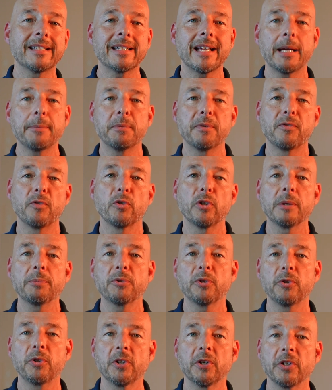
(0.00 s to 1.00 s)
a type of
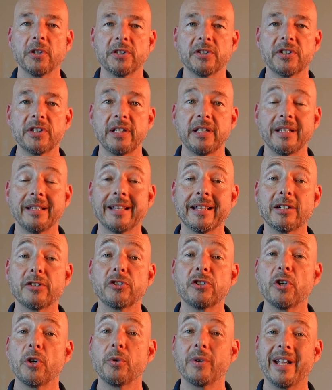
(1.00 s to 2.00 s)
cryptocurrency that
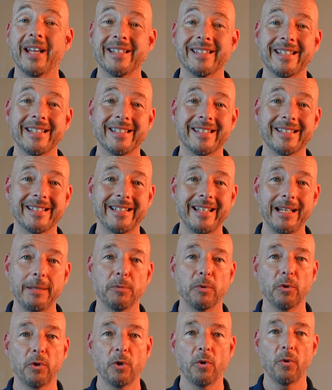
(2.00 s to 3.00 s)
is known as a
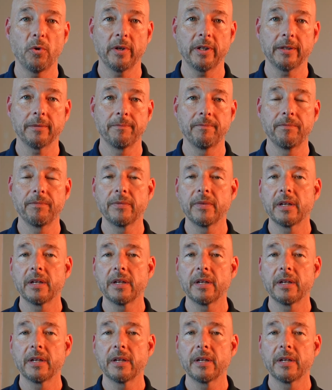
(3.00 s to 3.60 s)
stable coin.